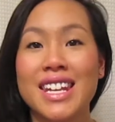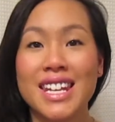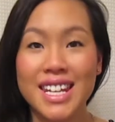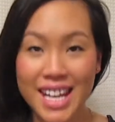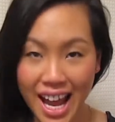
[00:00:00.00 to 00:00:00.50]

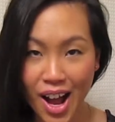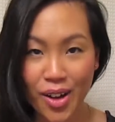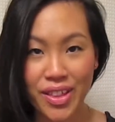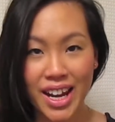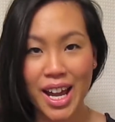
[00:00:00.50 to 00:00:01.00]

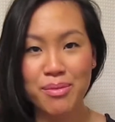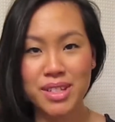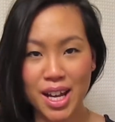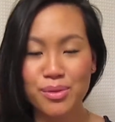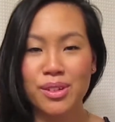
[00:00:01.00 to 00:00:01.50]
now that I'm
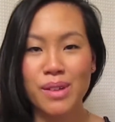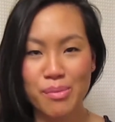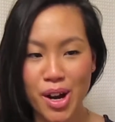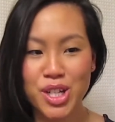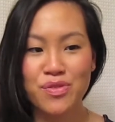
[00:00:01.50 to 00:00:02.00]
done with my
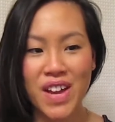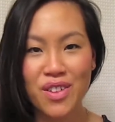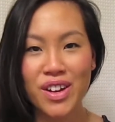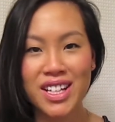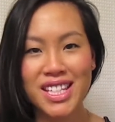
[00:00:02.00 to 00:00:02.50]
March
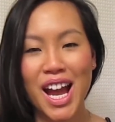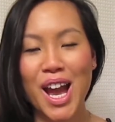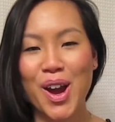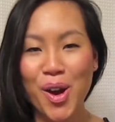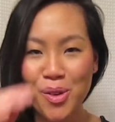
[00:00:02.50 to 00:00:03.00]
favorites, I
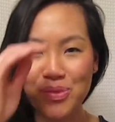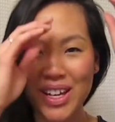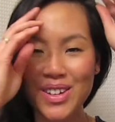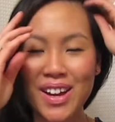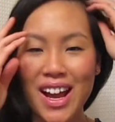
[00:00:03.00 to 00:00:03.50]
hope
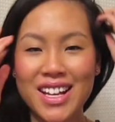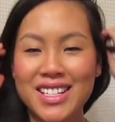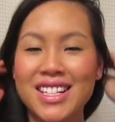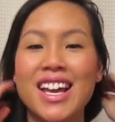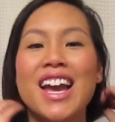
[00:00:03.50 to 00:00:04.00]
that you
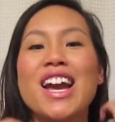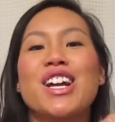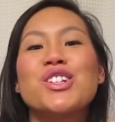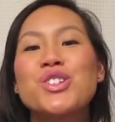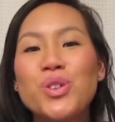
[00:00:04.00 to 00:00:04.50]
guys
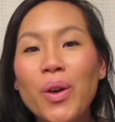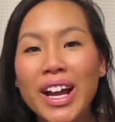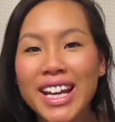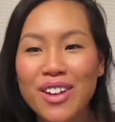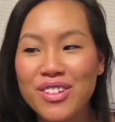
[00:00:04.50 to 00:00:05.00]

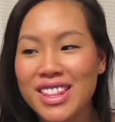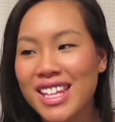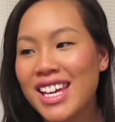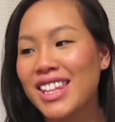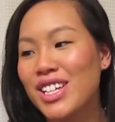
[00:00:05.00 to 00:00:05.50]
enjoyed
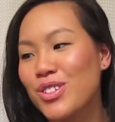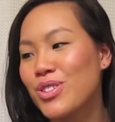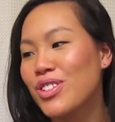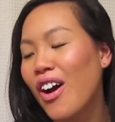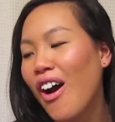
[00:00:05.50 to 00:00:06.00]
everything that you
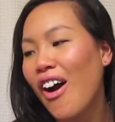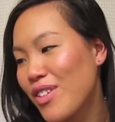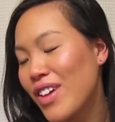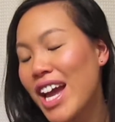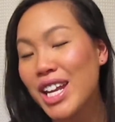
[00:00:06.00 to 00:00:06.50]
saw.
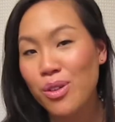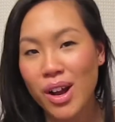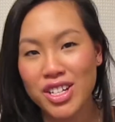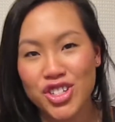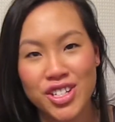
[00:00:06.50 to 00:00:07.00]
If you have any
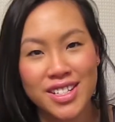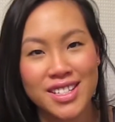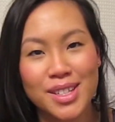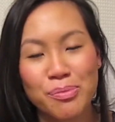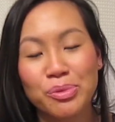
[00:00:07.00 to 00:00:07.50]

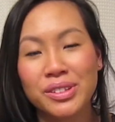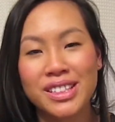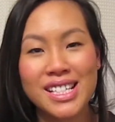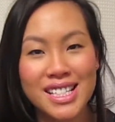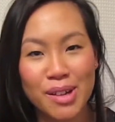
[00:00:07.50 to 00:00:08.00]
questions,
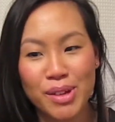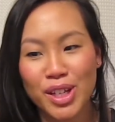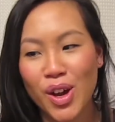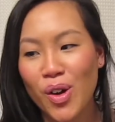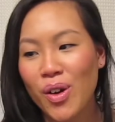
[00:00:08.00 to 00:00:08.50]
please let me
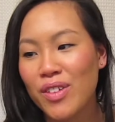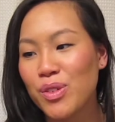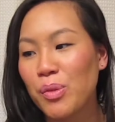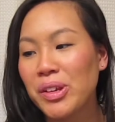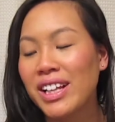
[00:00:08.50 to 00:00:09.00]
know. If
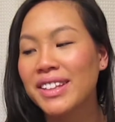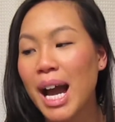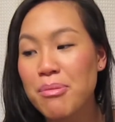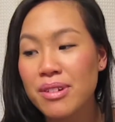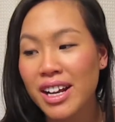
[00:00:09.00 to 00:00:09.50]
you want me to
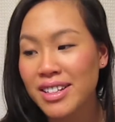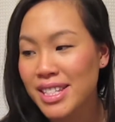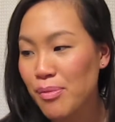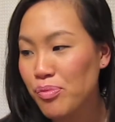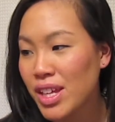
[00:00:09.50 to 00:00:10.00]
elaborate
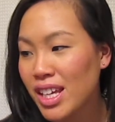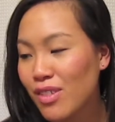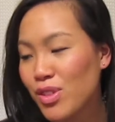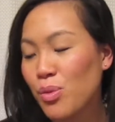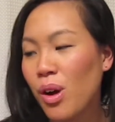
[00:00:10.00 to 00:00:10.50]
on something,
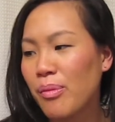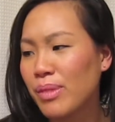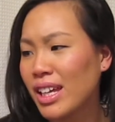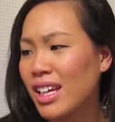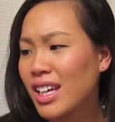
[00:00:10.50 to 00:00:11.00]
if you want
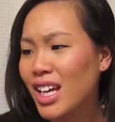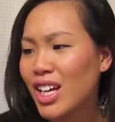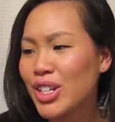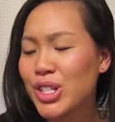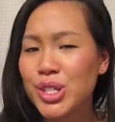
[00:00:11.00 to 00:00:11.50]
me
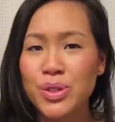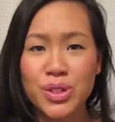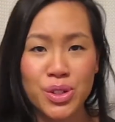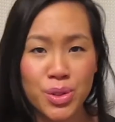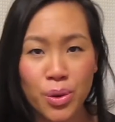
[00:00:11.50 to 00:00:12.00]
to do a
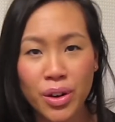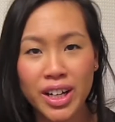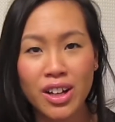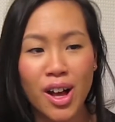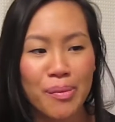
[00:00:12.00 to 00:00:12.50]

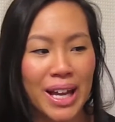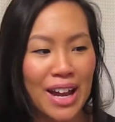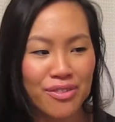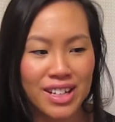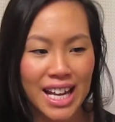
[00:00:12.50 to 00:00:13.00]
tutorial on my
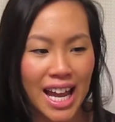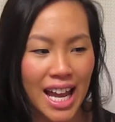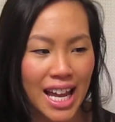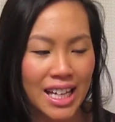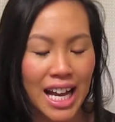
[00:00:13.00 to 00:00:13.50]

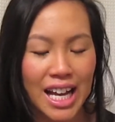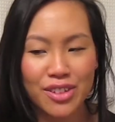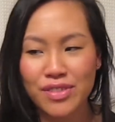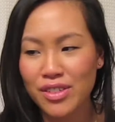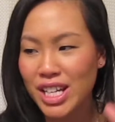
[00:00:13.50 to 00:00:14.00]
everyday kind
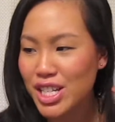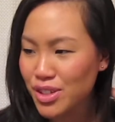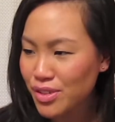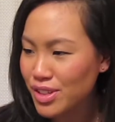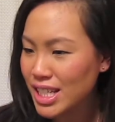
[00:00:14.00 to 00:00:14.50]
of
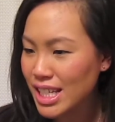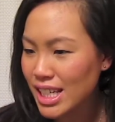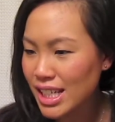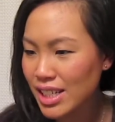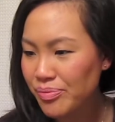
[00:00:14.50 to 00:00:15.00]
foundation
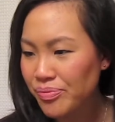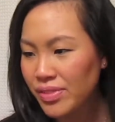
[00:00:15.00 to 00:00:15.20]
routine,